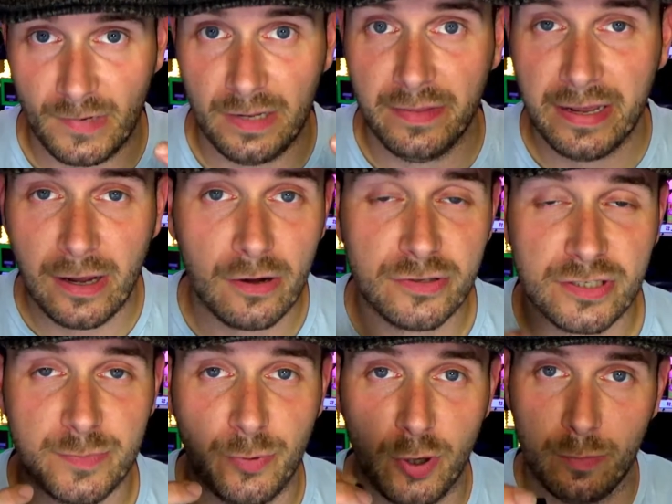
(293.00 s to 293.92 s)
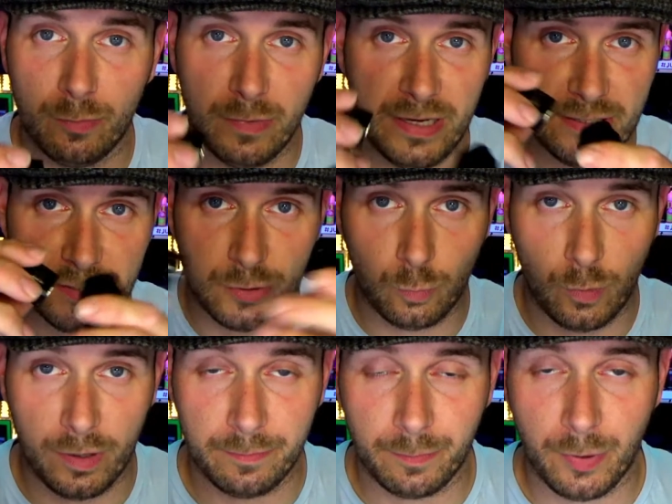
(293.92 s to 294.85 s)
they can't just put them into the
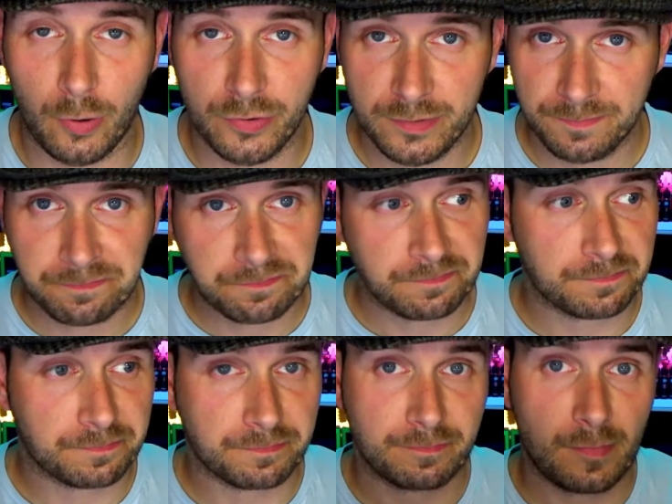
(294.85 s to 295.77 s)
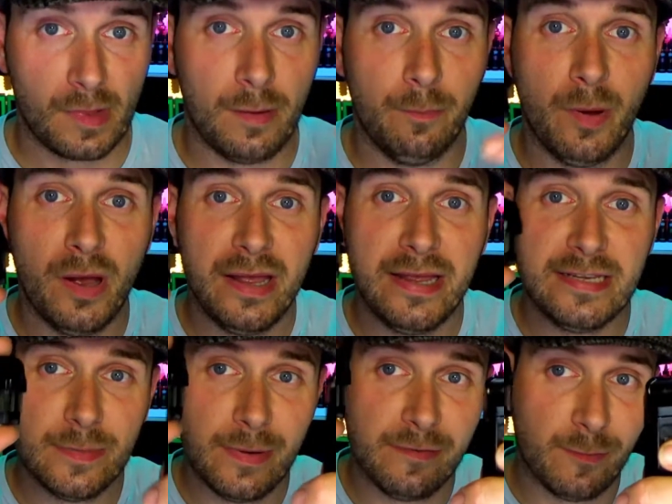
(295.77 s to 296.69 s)
one pod, but it
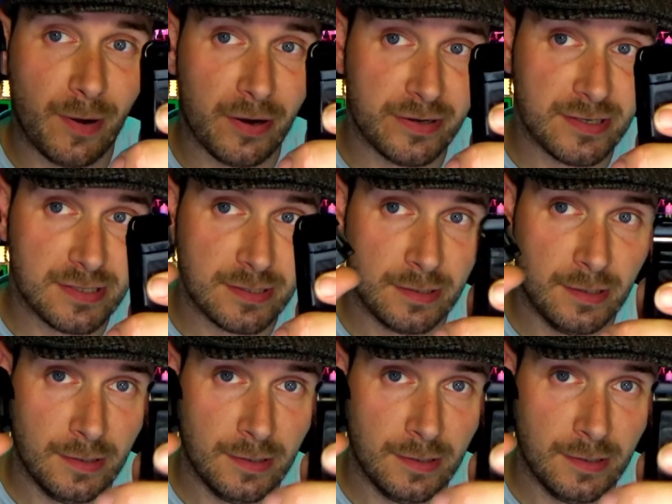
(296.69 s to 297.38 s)
is a bit of a bonus.